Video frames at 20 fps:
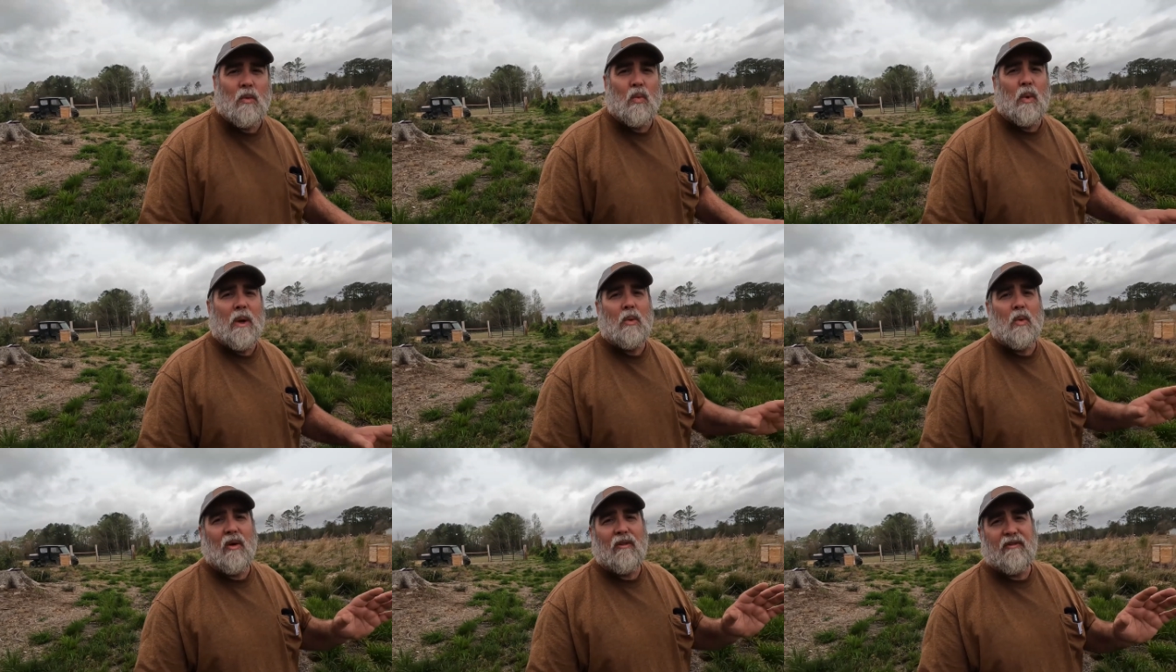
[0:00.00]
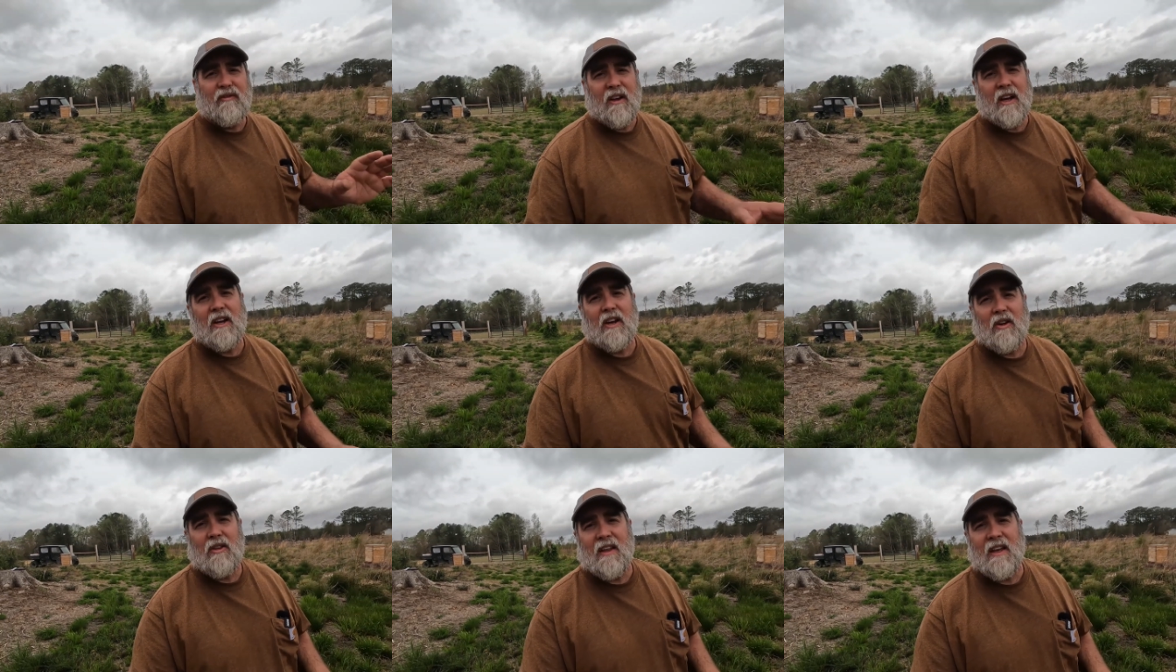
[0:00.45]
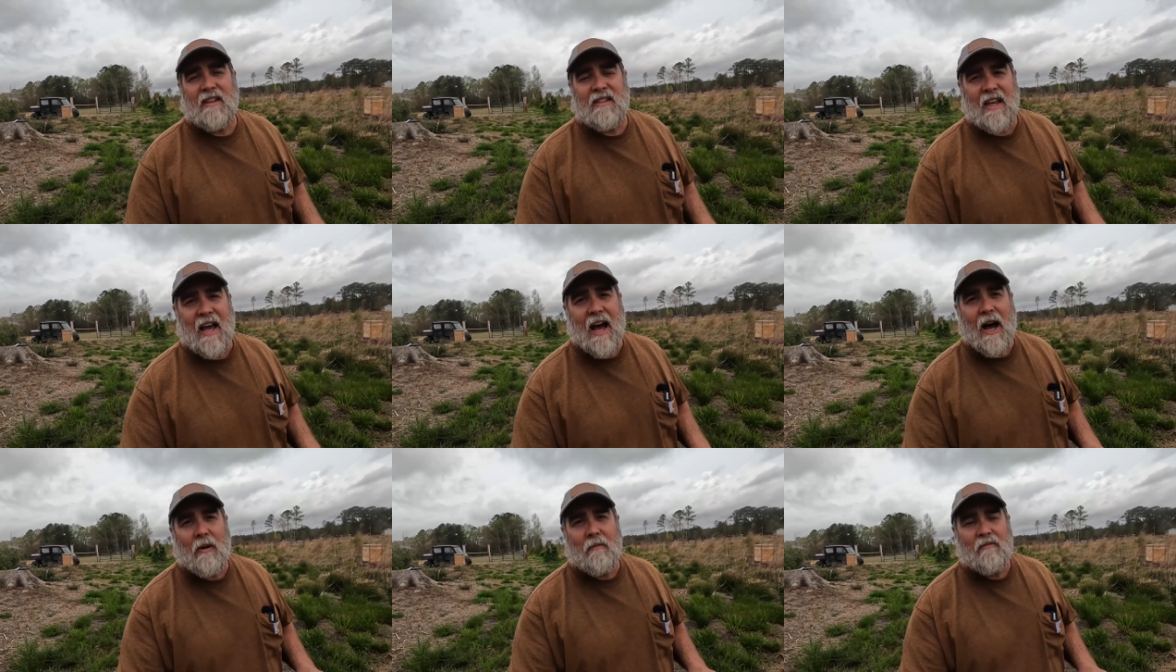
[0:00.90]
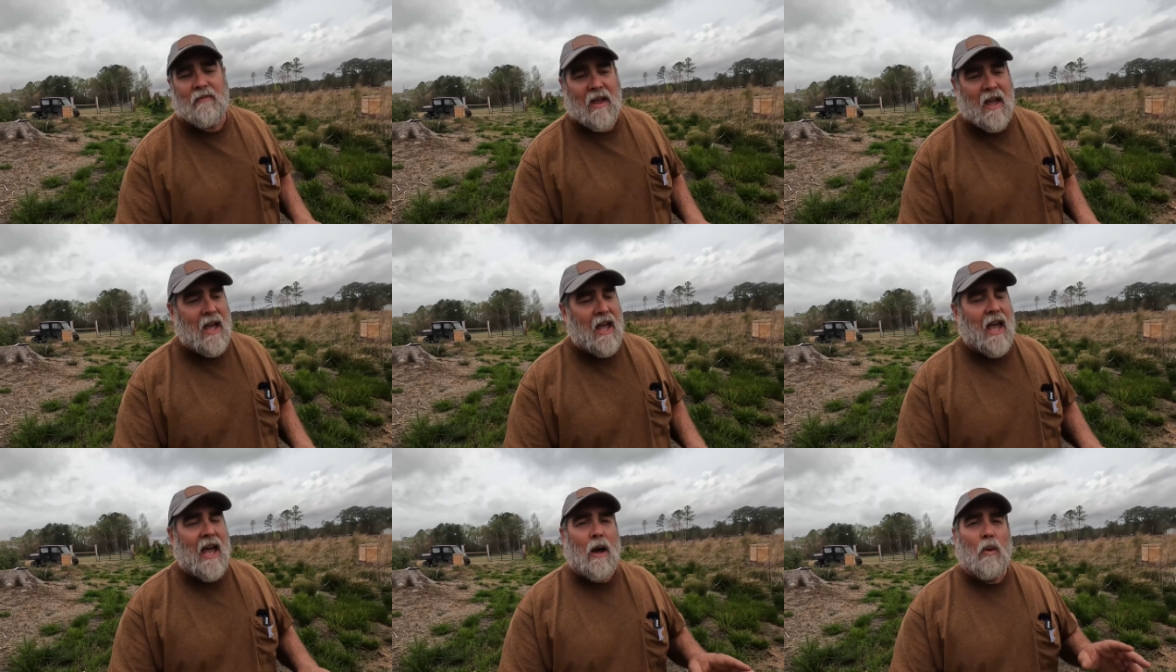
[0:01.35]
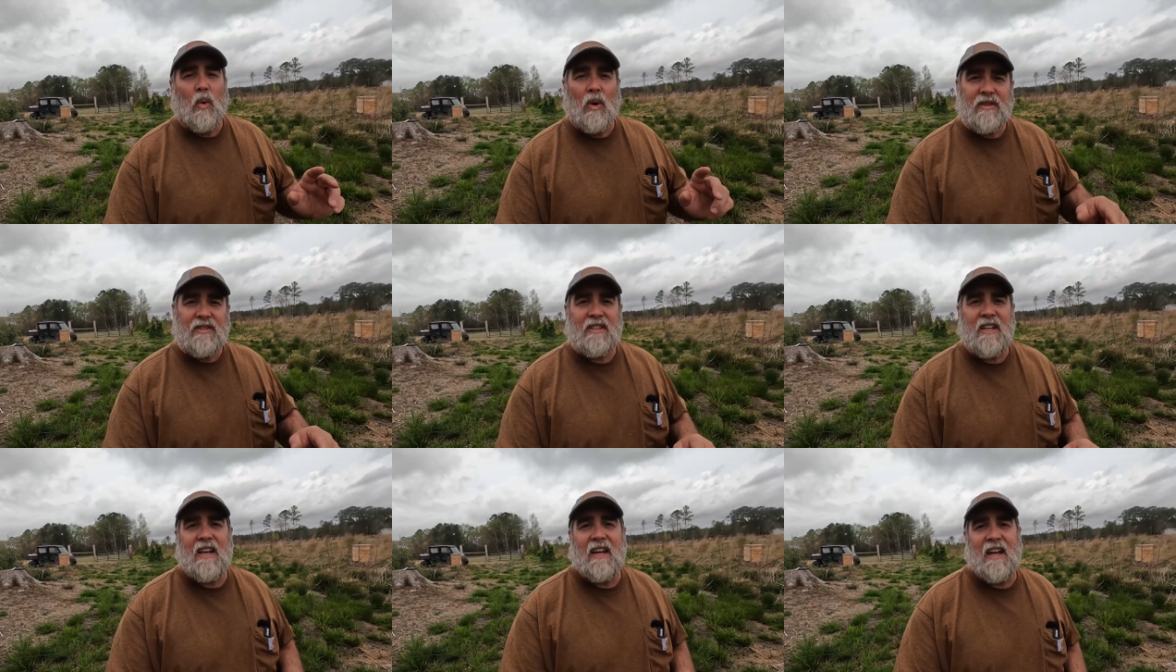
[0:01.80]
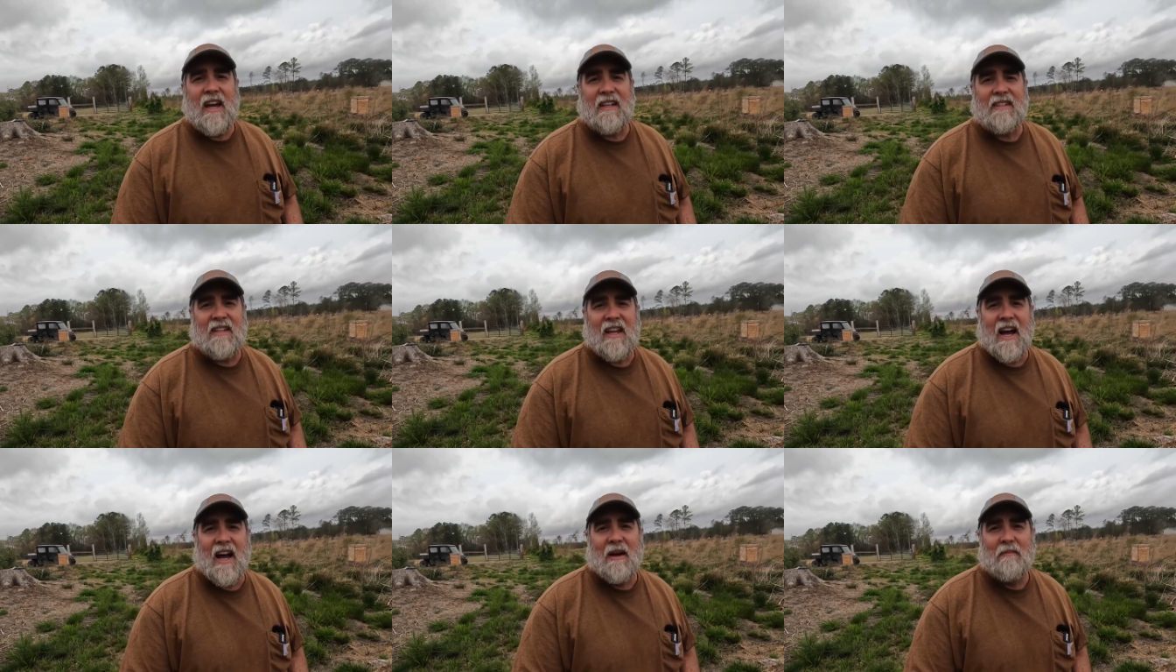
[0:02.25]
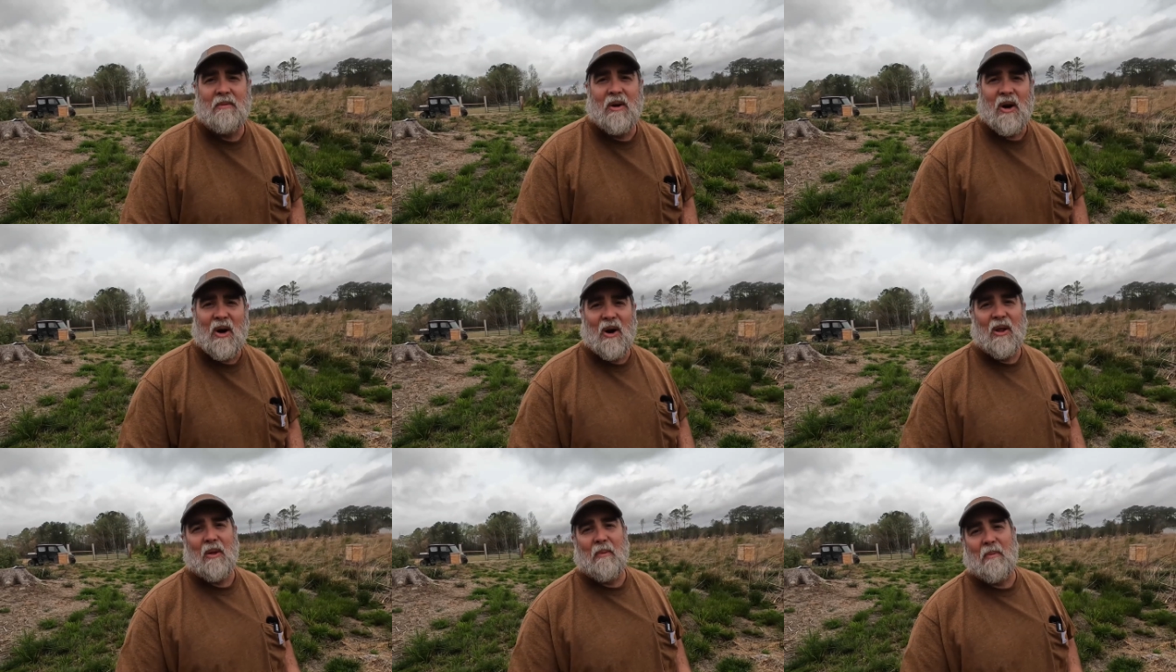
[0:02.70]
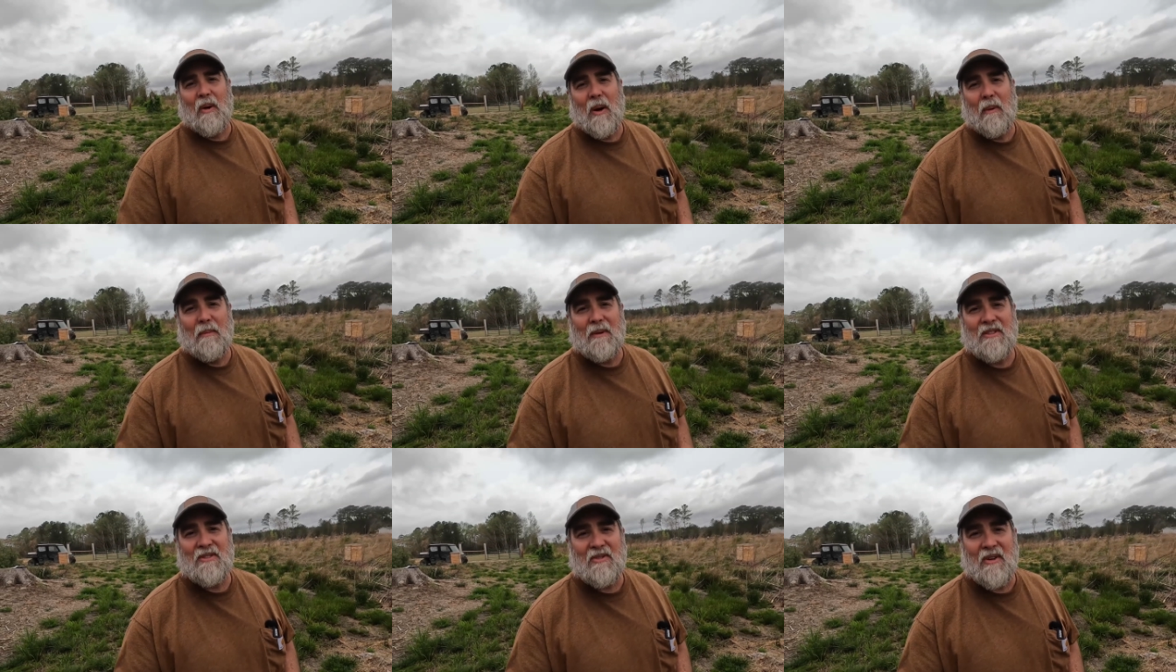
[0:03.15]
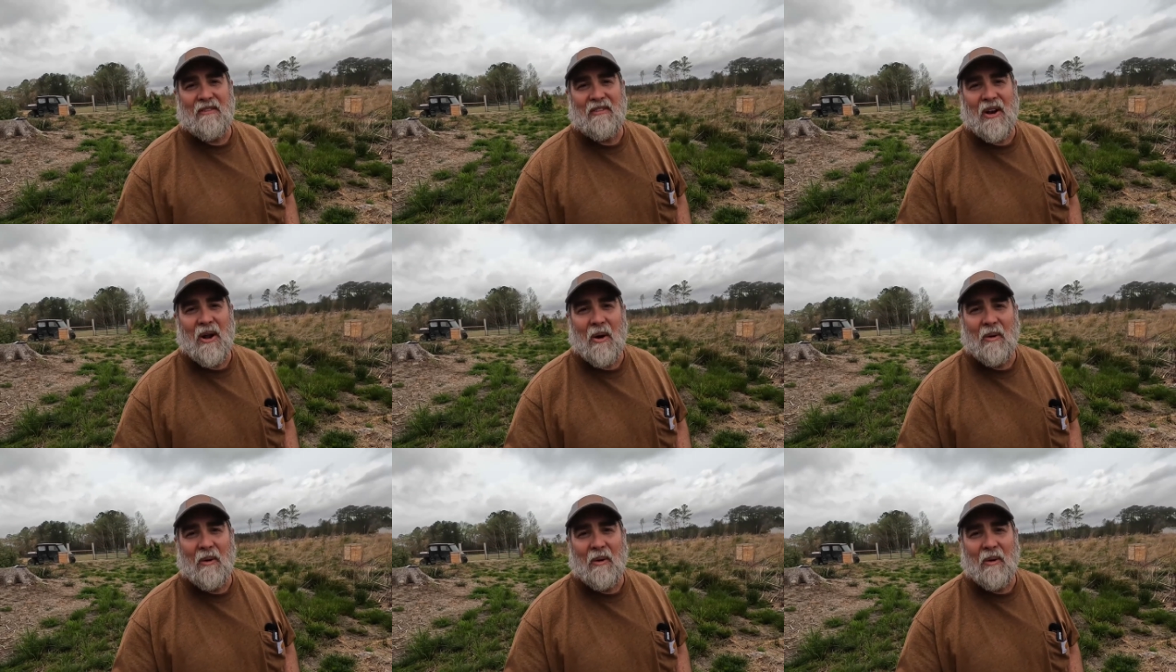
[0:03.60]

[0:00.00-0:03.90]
We will figure this out, and we'll see you next time on the Purpose Driven